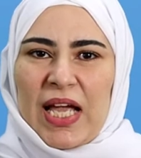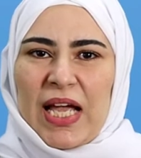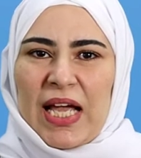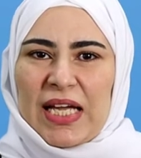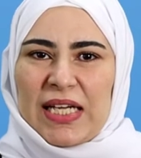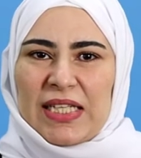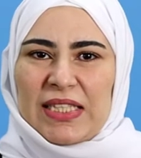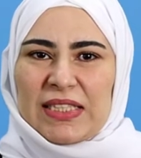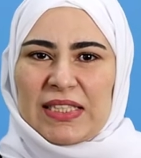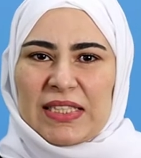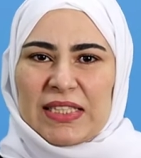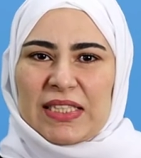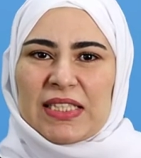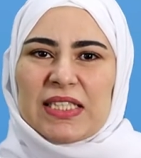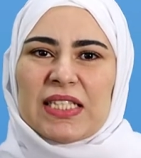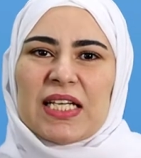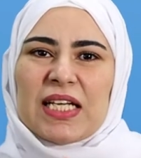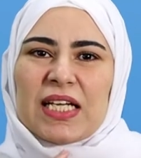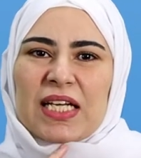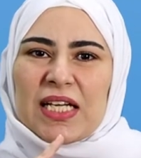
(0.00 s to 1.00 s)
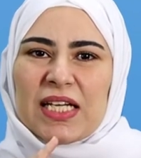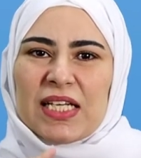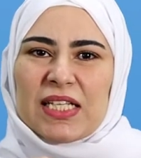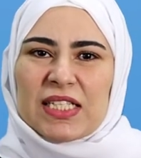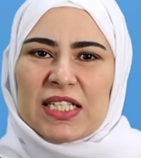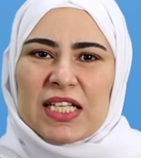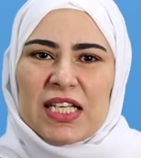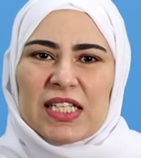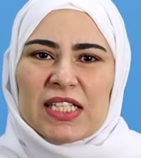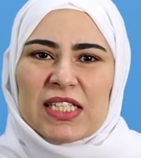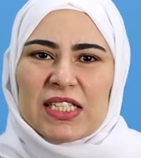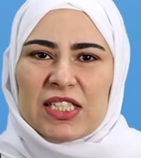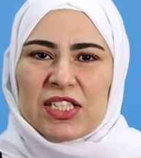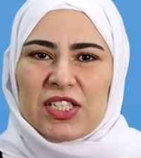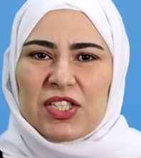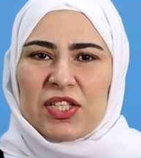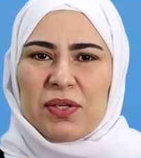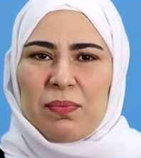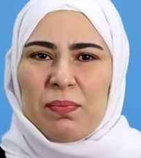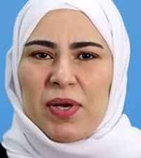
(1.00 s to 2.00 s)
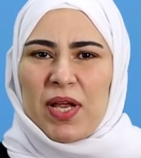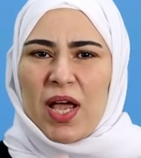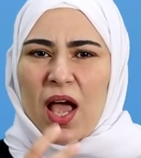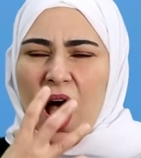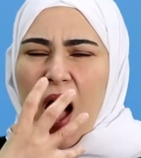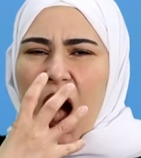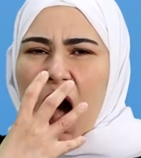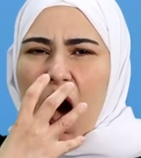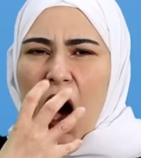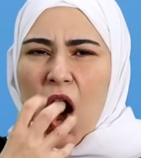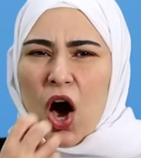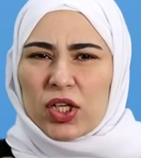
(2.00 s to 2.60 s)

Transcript: a little hungry. A bit.